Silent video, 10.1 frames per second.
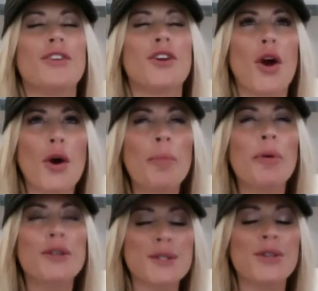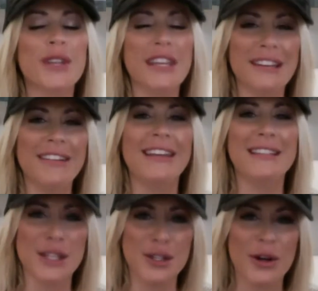your own personal healing
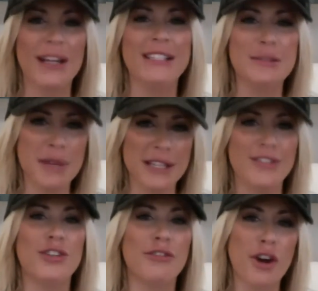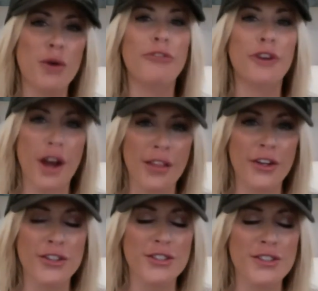is the greatest message of hope for
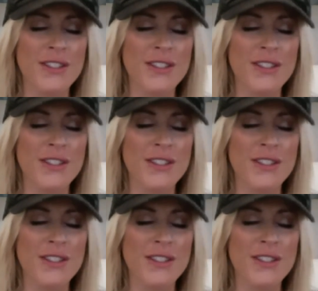others.